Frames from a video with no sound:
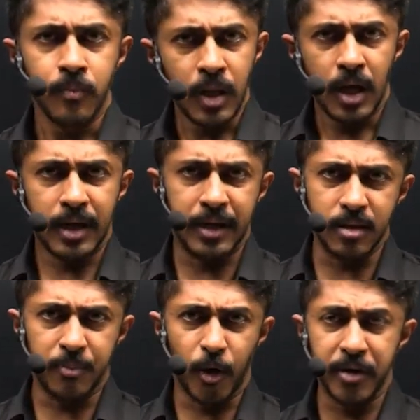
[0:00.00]
Getting the
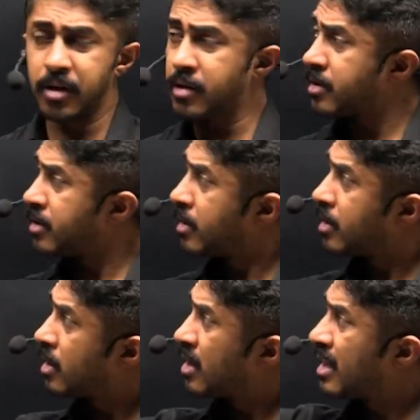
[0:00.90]
point here?
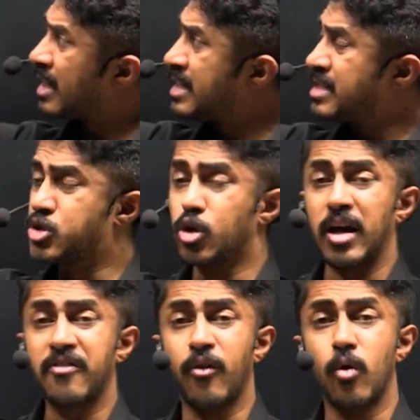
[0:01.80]
Should I
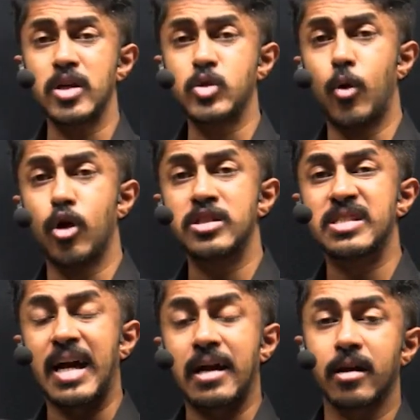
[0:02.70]
focus more on
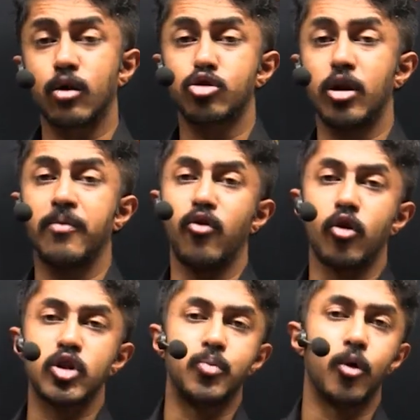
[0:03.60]
static or should I
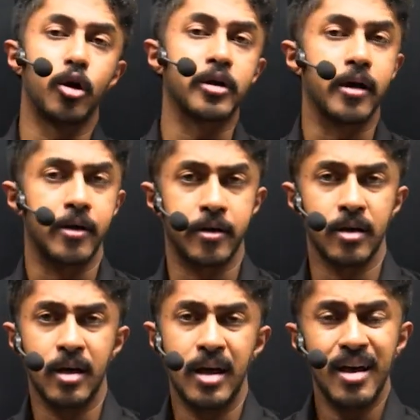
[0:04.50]
focus more on current?
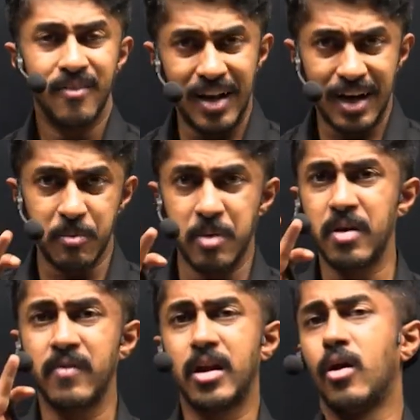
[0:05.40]
Well, let me be
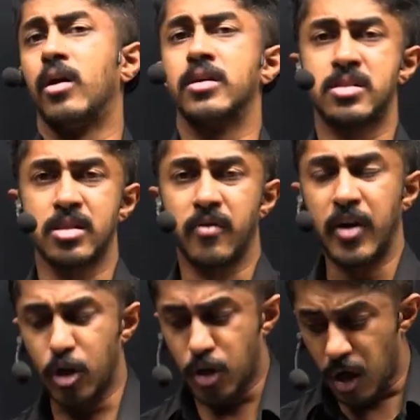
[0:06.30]
very honest here. When you're
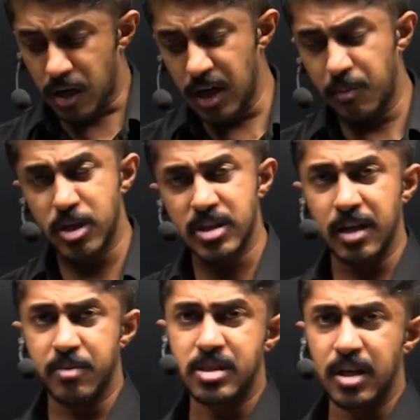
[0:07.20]
talking about
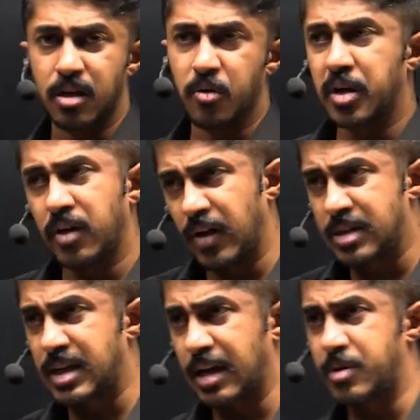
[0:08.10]
cyber security, well,
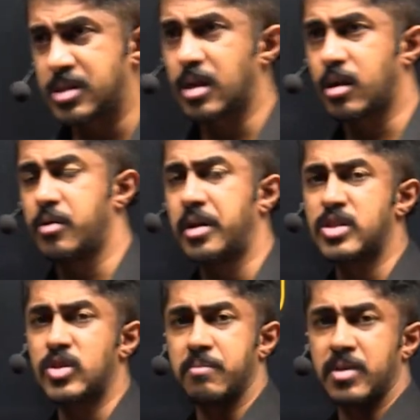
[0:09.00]
cyber security is
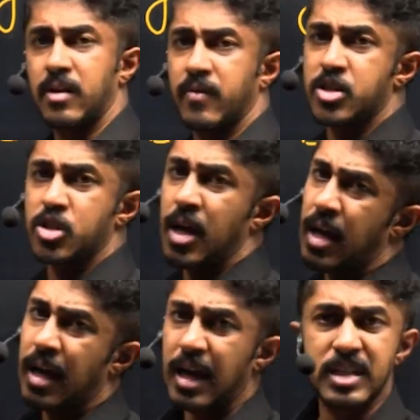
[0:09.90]
something which
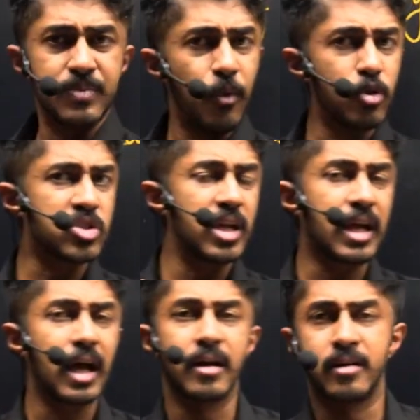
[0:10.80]
is mostly
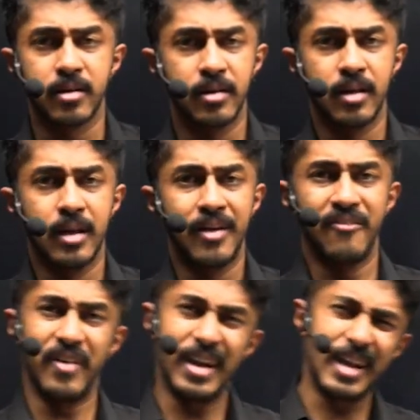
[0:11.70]
current.
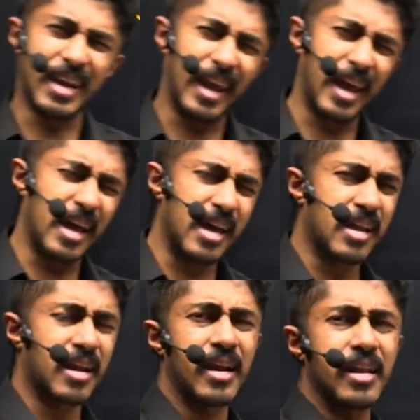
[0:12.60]
Very
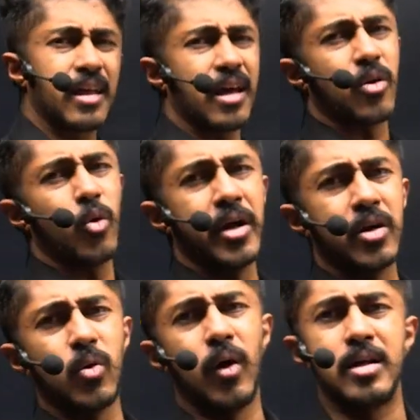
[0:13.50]
rarely they are going
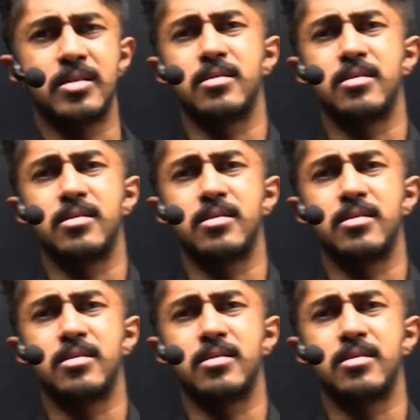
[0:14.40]
to ask